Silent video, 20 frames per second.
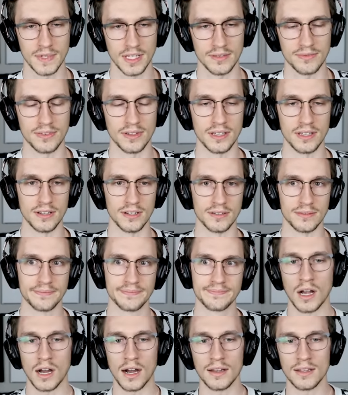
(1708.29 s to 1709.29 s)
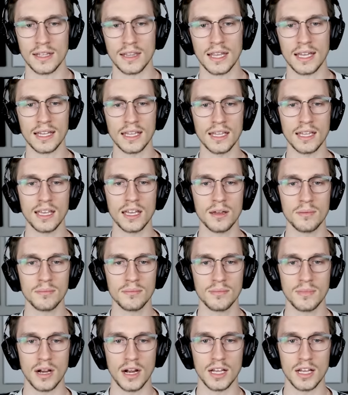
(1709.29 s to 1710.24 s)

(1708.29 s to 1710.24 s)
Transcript: I figured. Are they linking him?